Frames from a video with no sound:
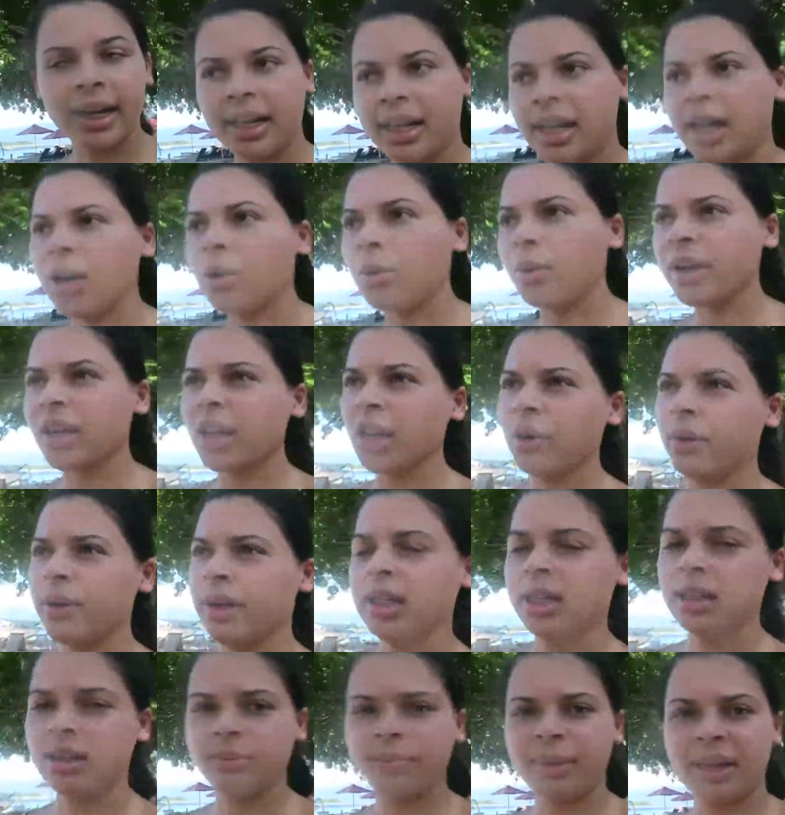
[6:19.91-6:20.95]
Now we're
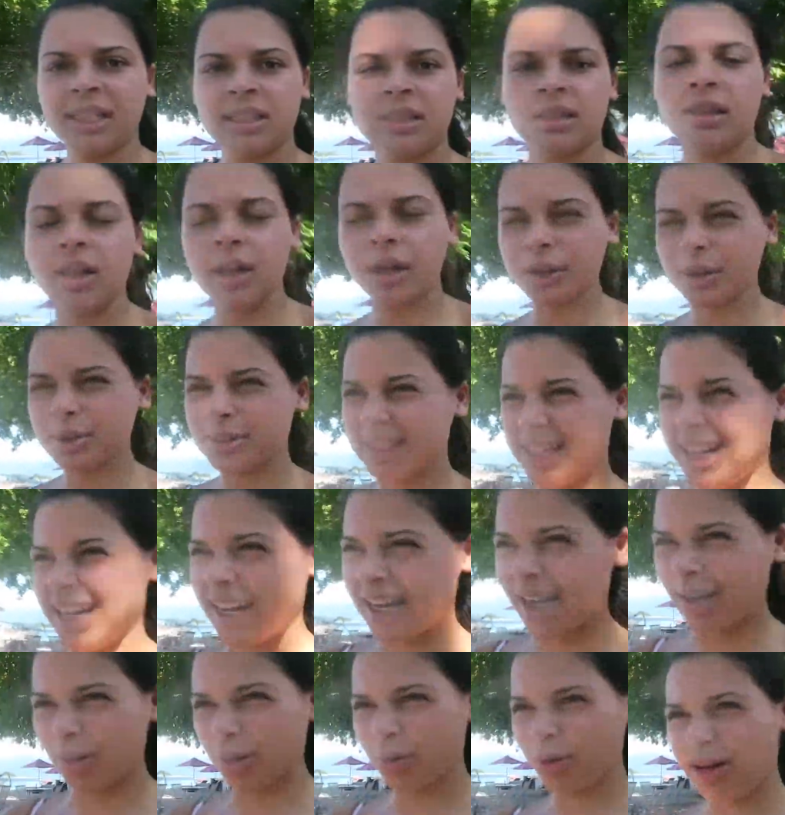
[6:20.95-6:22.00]
going back to the
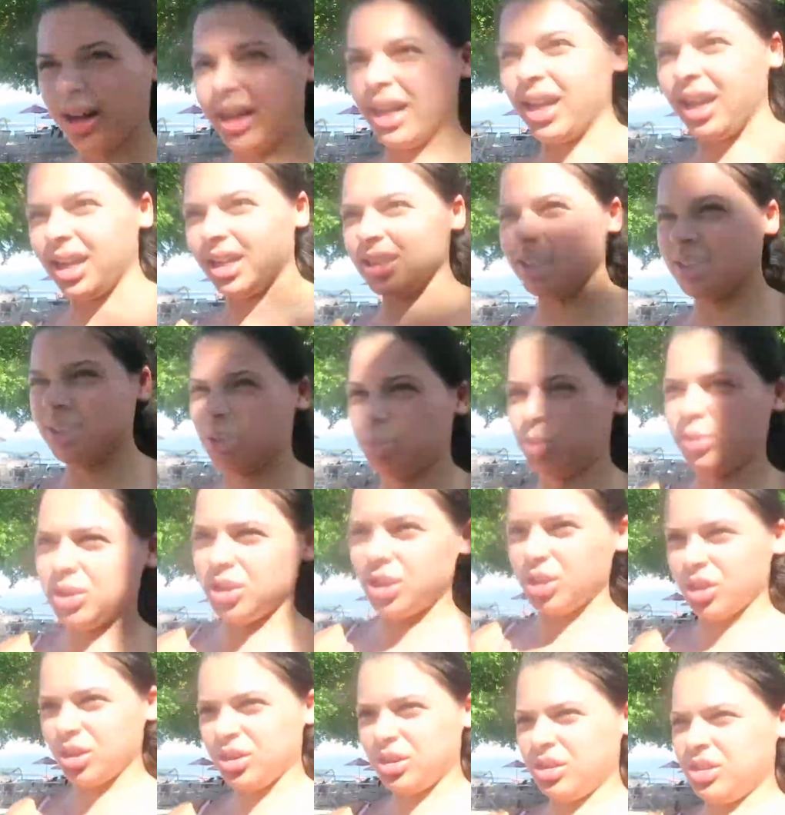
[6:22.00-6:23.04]
hotel and we're
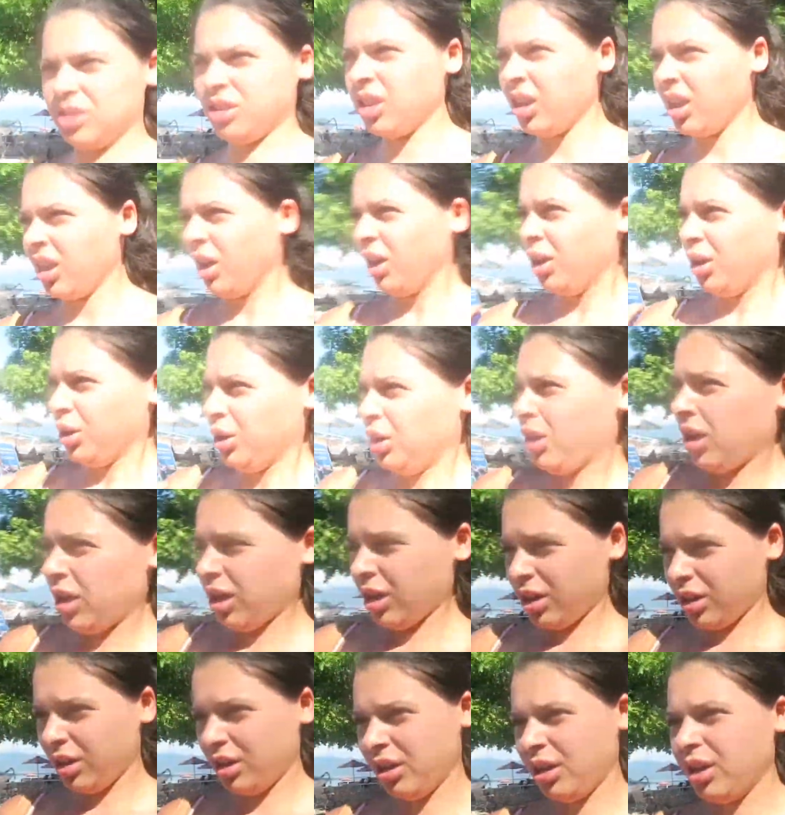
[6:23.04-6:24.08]
just
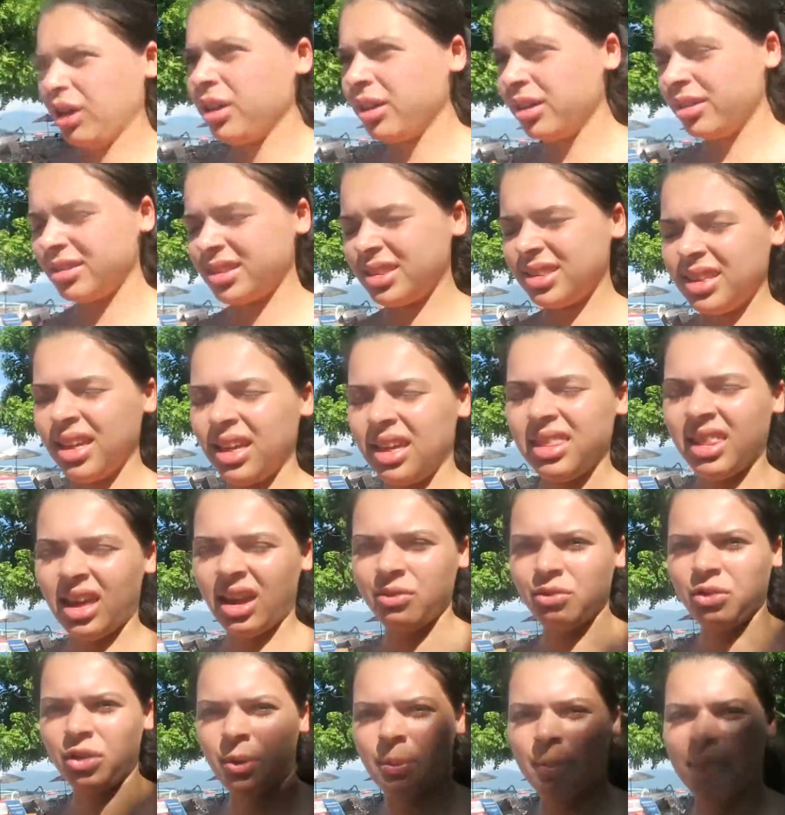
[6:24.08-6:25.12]
staying
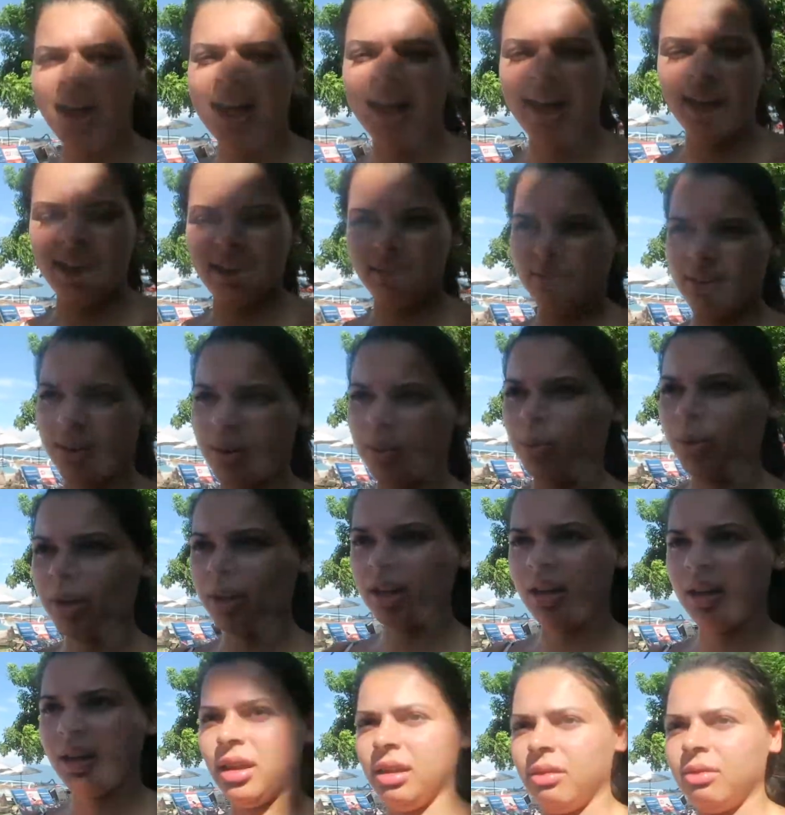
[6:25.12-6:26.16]
there for a bit, and then we're
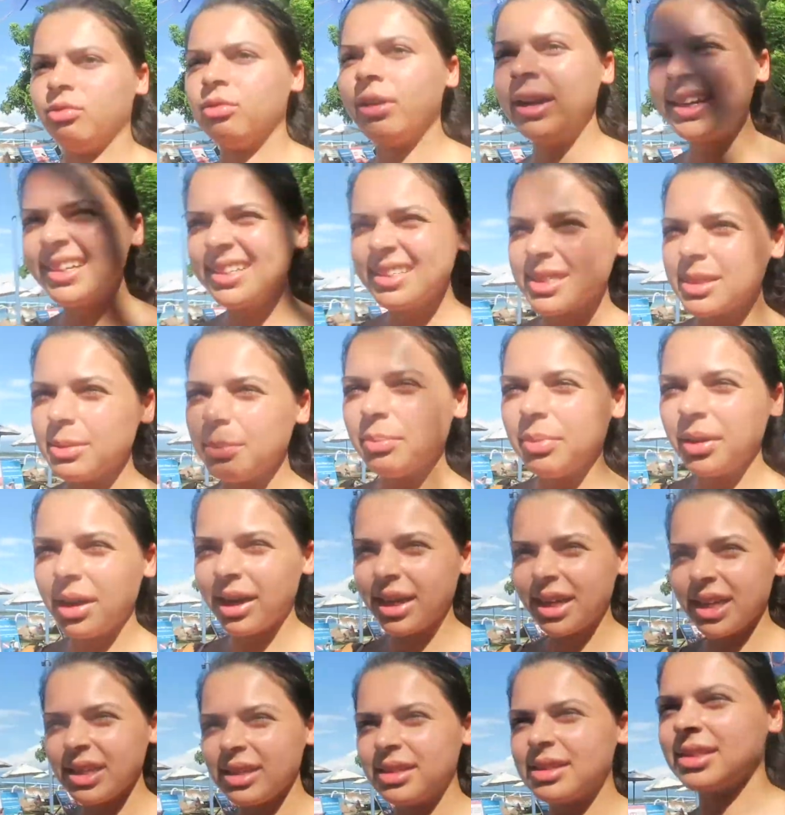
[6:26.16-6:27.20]
going to rent some
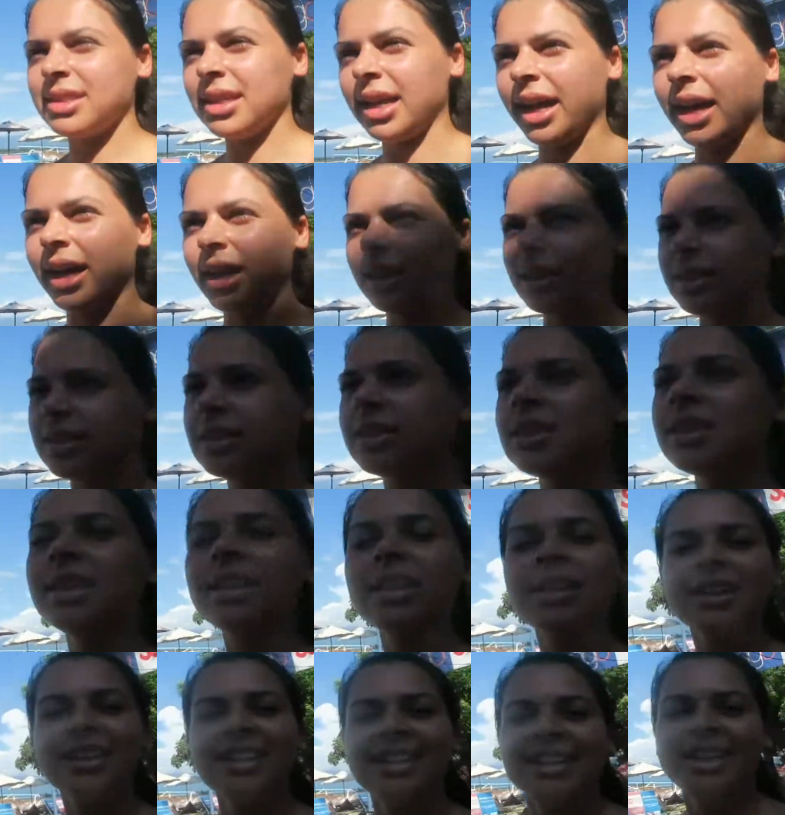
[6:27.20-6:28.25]
bikes and
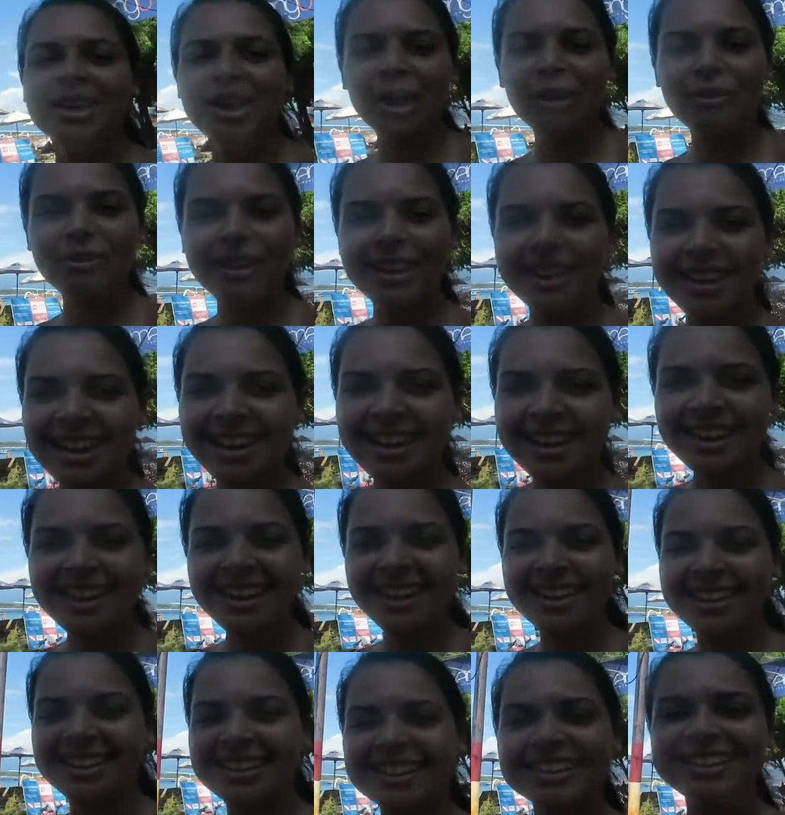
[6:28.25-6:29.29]
go around the
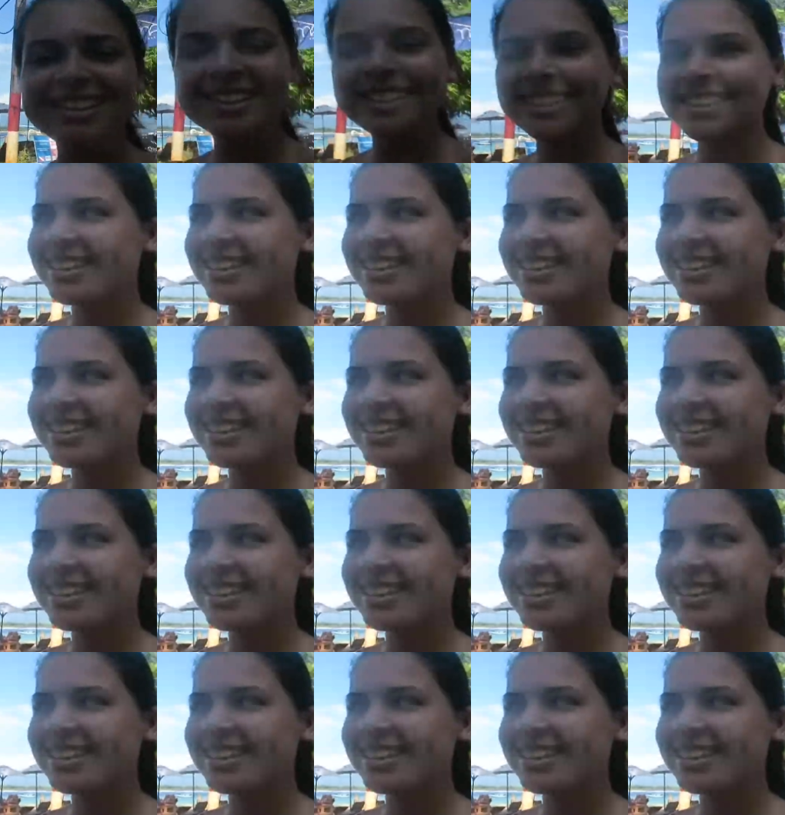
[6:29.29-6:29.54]
island.